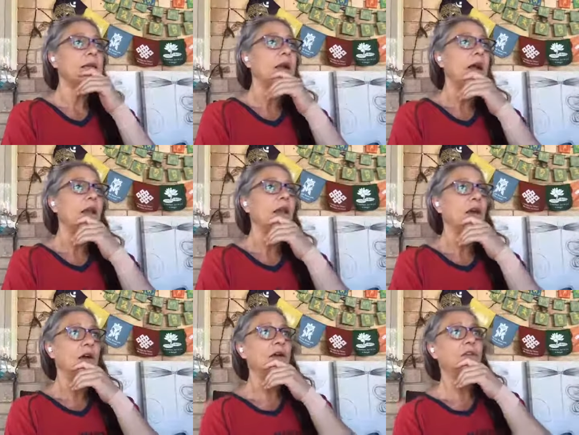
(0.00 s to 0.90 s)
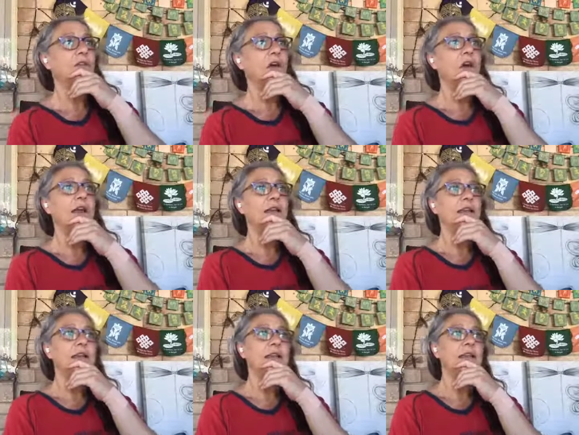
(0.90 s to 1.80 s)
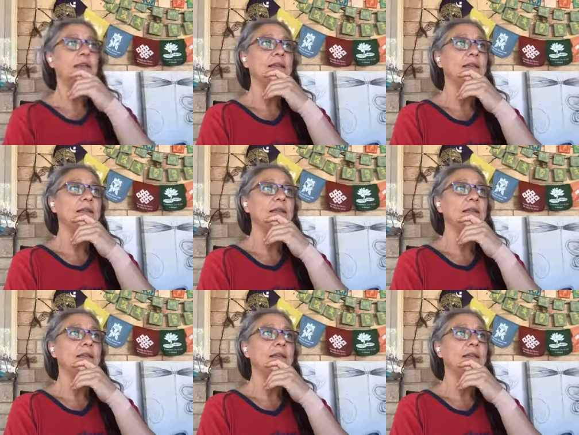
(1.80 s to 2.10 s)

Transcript: a lot of finding